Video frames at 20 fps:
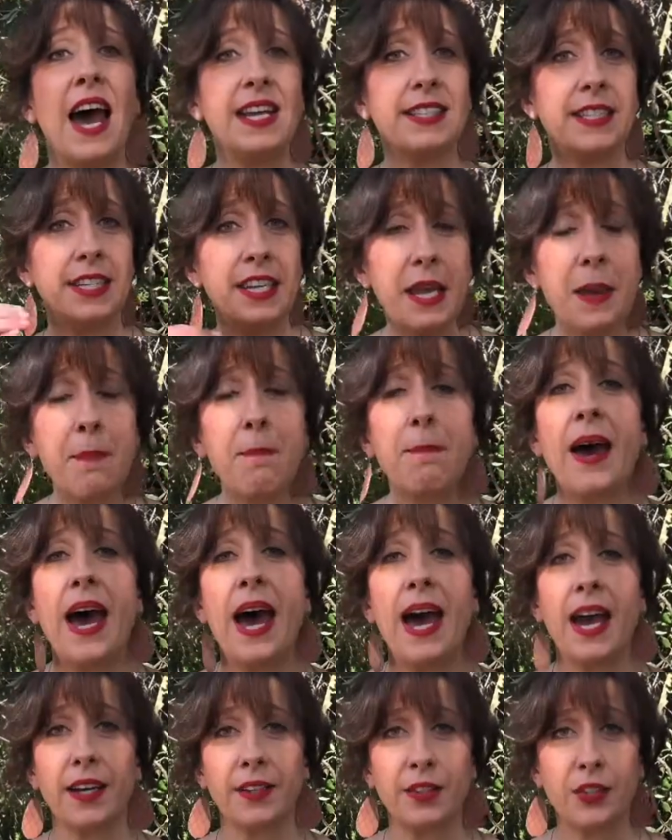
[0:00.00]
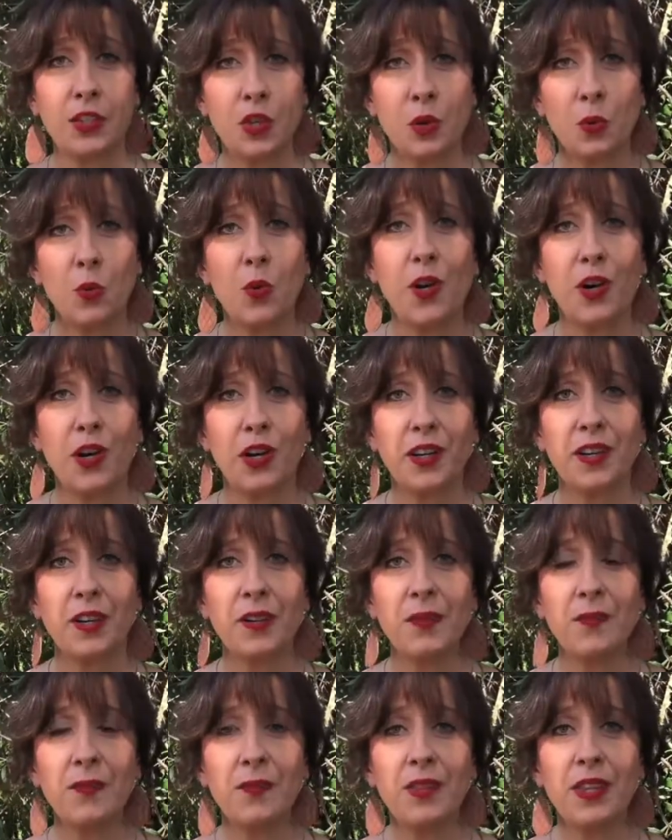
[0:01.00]
as it impacts your work.
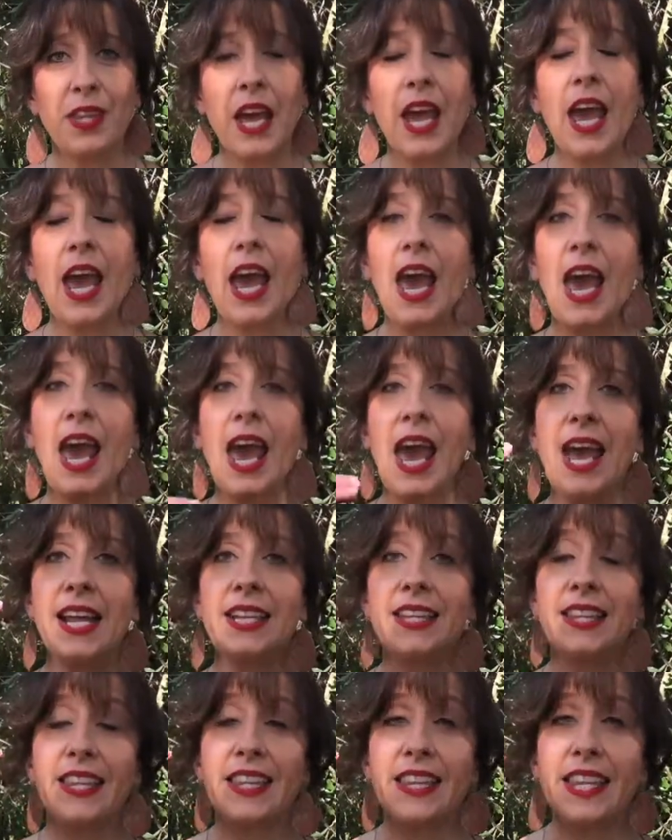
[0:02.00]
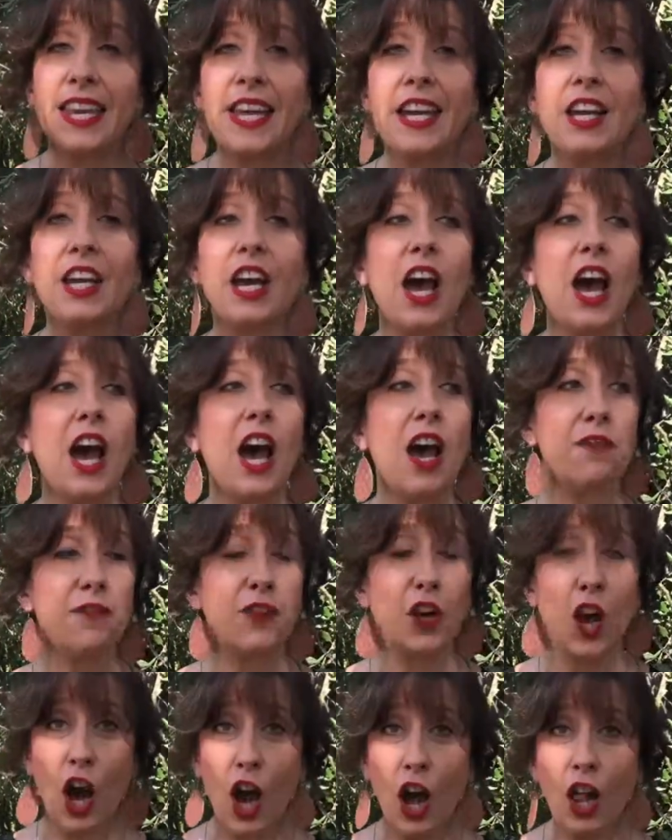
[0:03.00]
And think of
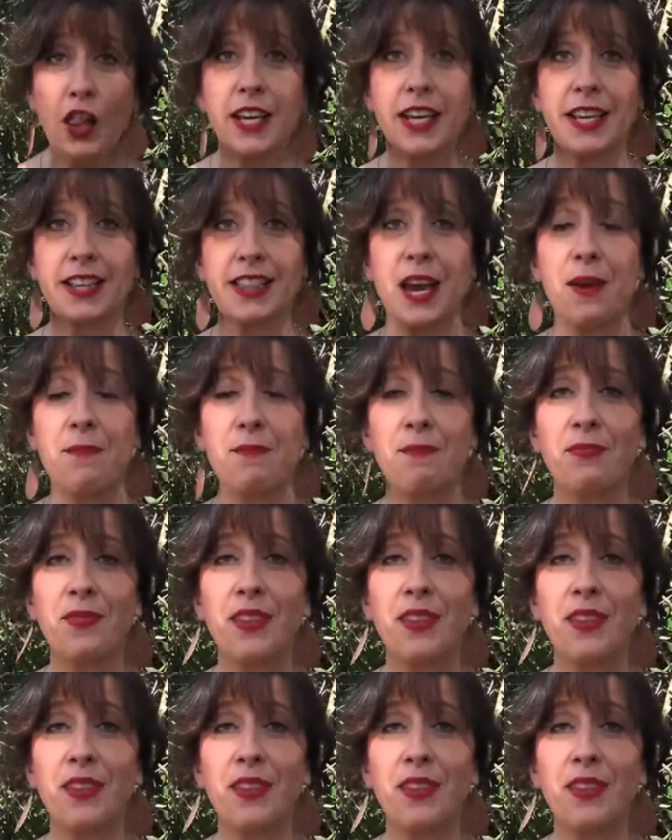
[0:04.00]
calling them